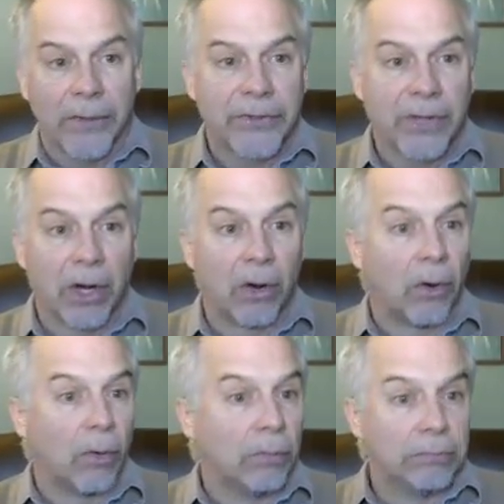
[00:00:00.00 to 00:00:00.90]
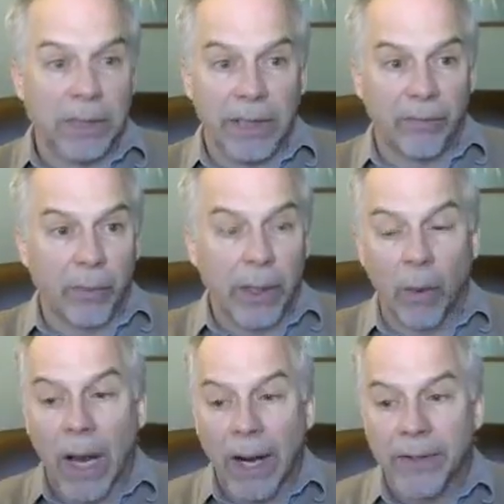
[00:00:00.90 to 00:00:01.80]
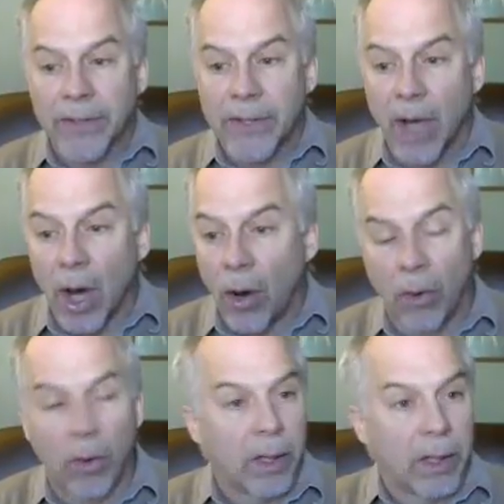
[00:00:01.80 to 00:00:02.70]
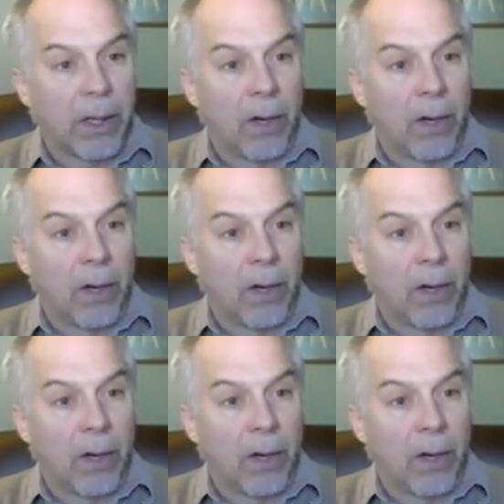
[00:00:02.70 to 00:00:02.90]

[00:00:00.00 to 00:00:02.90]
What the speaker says: so if we wanted to know